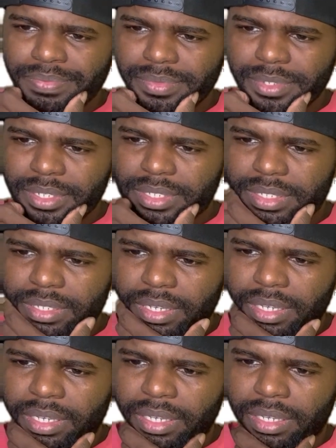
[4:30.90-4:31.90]
Let's
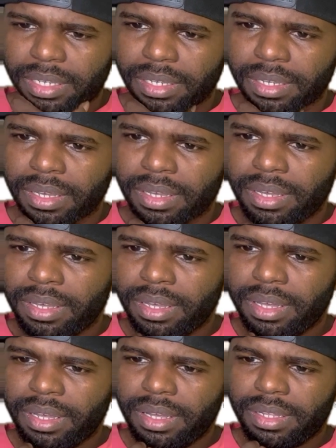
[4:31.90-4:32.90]
see.
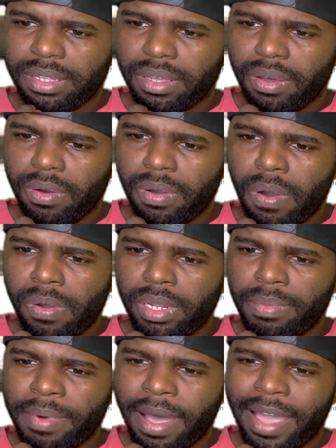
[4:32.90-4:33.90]
The gold only
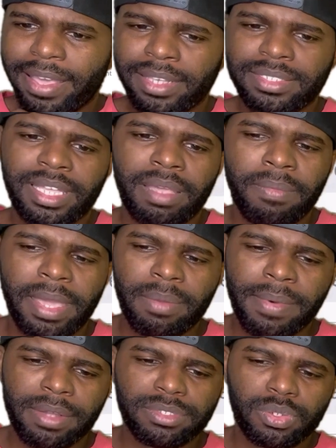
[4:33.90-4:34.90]
bot yesterday made
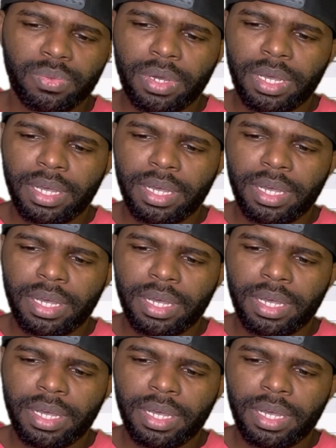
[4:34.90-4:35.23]
about $22.